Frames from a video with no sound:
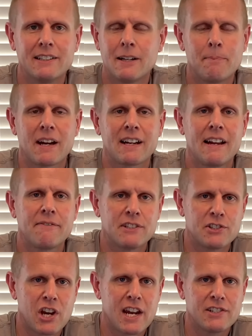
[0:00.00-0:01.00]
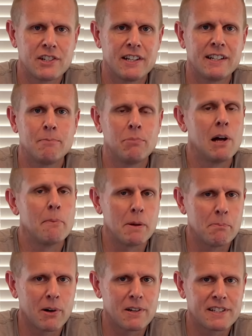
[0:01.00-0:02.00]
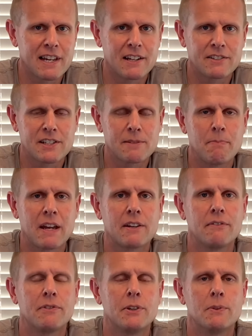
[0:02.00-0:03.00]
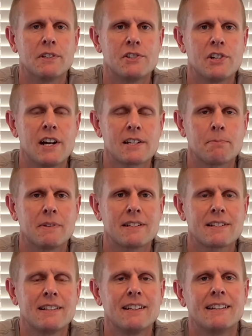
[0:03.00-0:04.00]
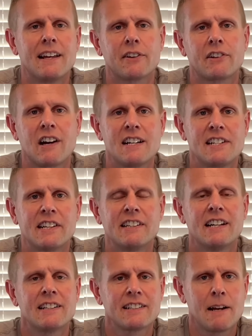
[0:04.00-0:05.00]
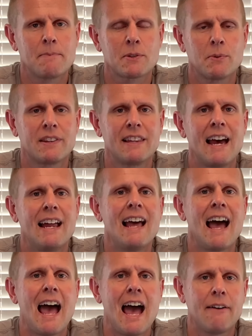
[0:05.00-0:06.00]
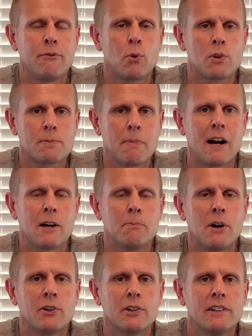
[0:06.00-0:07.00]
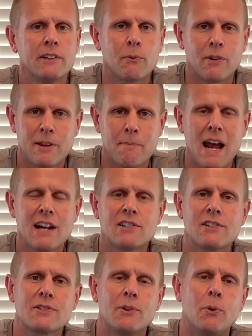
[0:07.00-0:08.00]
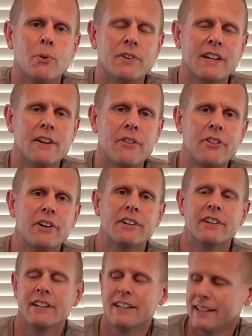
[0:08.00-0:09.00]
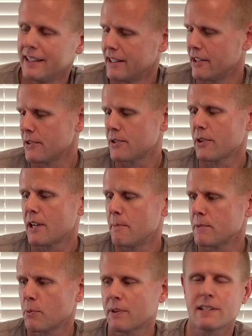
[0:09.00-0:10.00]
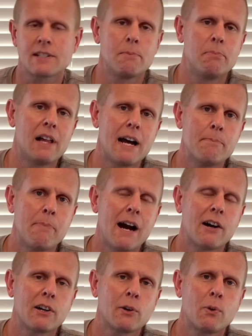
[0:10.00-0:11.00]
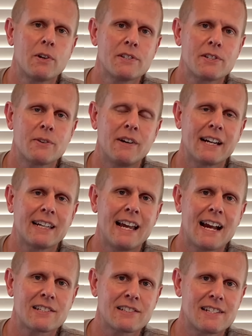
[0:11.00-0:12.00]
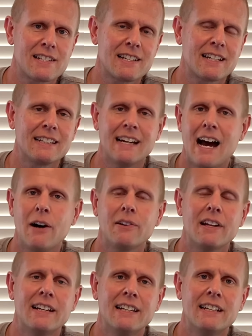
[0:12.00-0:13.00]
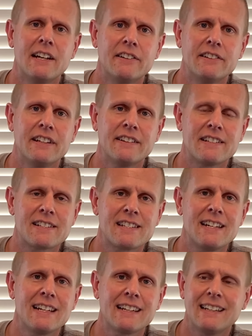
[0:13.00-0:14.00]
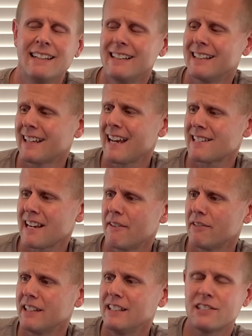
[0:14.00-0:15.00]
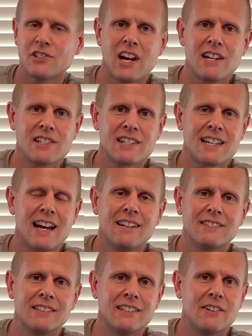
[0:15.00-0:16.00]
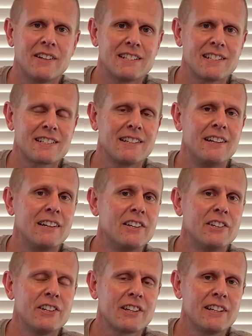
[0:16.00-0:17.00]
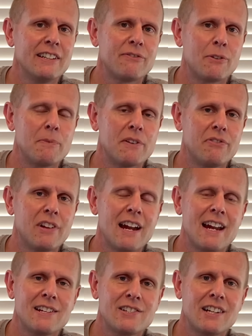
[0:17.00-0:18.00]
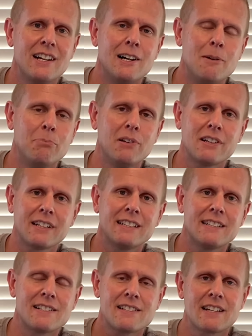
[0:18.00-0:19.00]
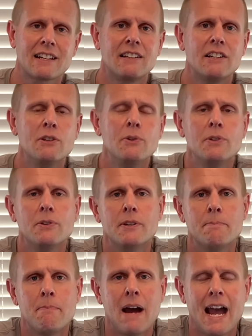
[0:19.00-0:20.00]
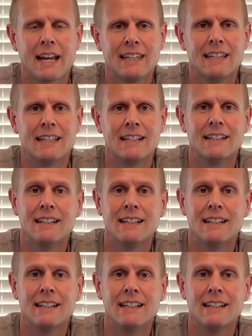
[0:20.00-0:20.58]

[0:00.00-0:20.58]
I'm not gonna have to change any plumbing parts out, just make a few adjustments. Now, the Criterion comes with that 1/2 horsepower motor, where the Badger's only a 1/3. It also comes with a supplied power cord, so I can actually stick an outlet in underneath the sink. In case I ever need to change this out, I just unhook it from the flange, unplug it, and stick the new unit back in.